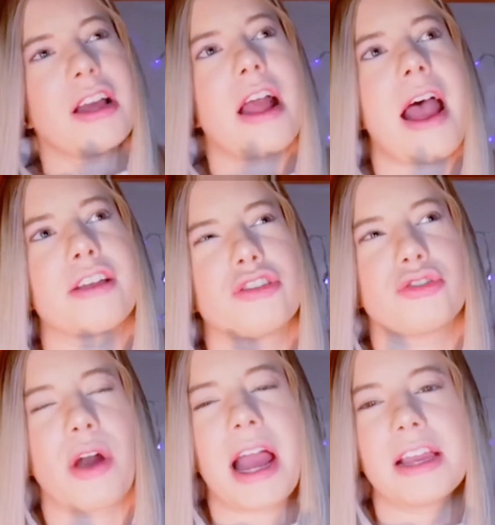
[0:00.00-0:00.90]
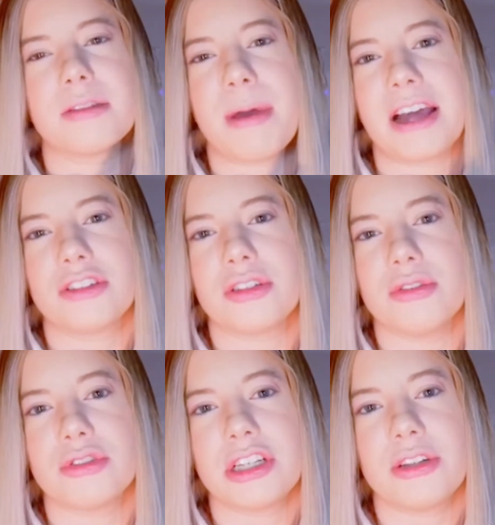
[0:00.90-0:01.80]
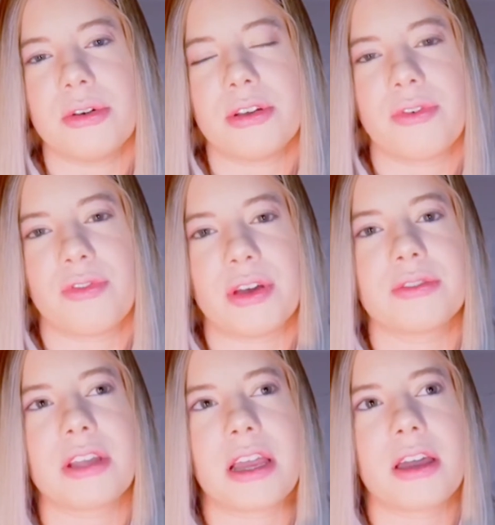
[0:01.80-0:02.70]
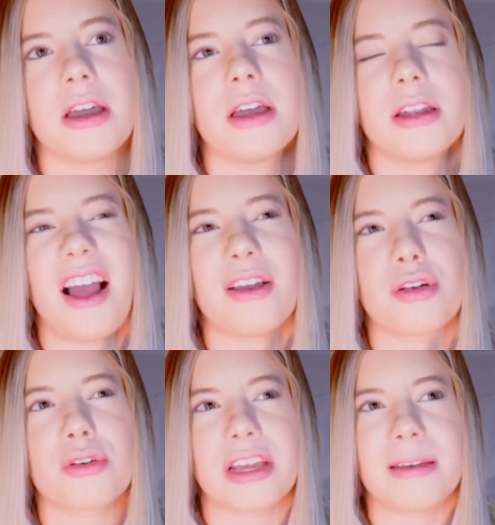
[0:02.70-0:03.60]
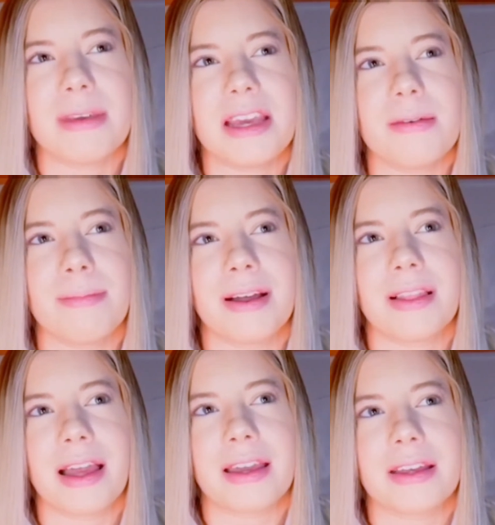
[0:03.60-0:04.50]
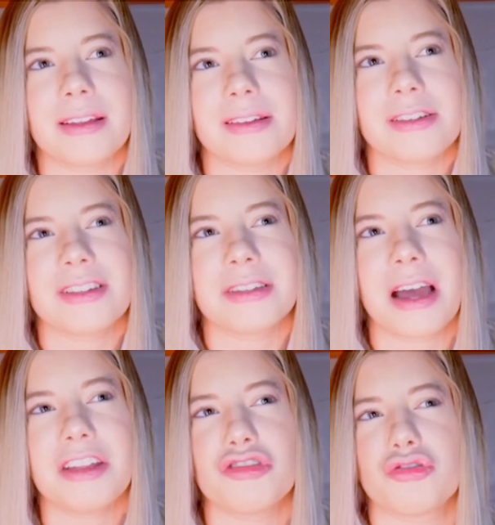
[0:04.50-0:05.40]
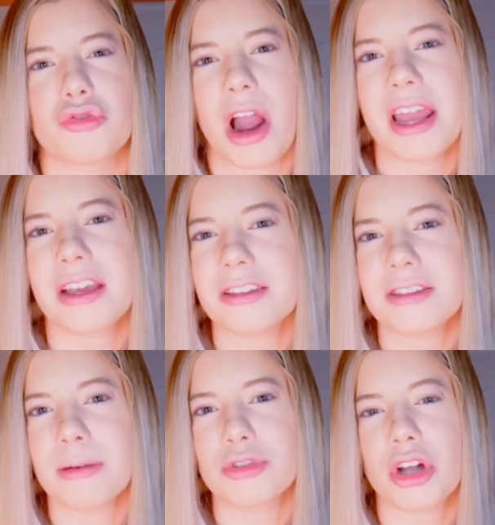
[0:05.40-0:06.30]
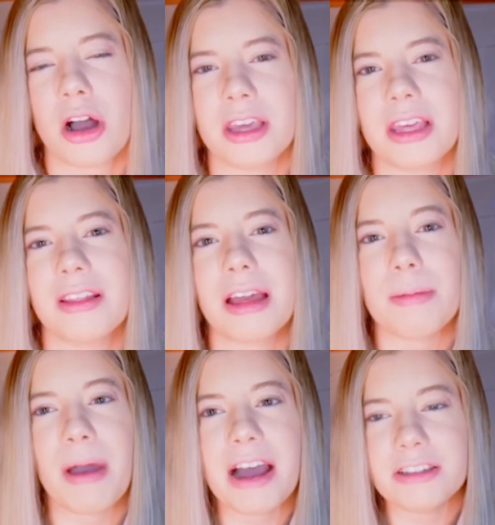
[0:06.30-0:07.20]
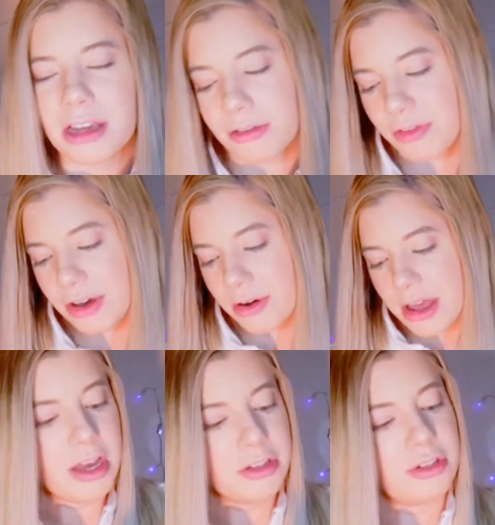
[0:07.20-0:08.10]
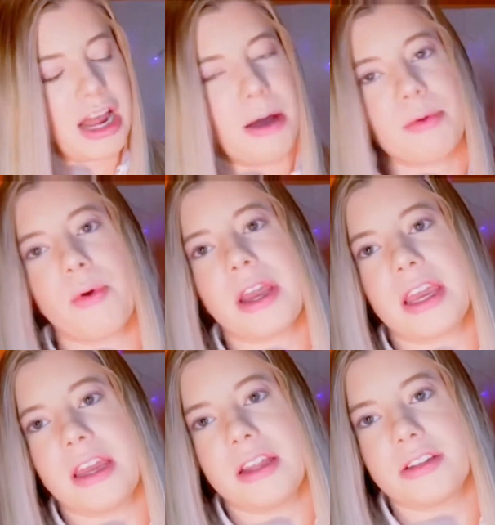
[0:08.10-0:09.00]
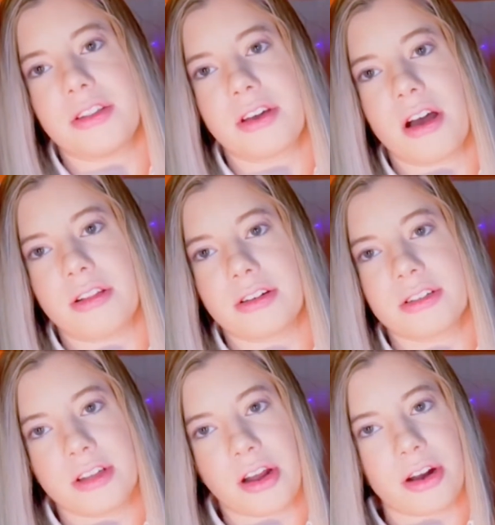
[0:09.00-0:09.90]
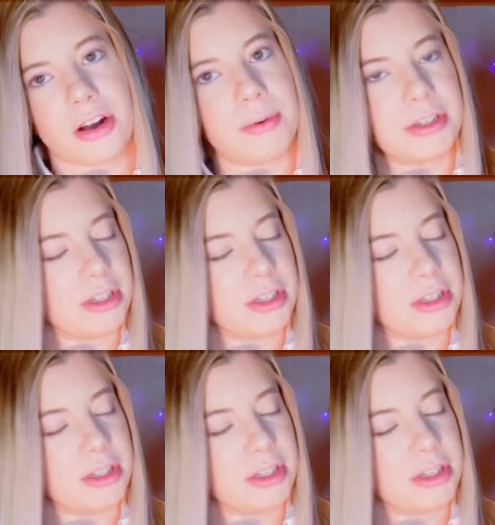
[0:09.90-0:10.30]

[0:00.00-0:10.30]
as dry as mattes usually do. It feels like not creamy, but like just not as drying as some chalky like mattes can feel. So now I'm going into the color Sucker, which is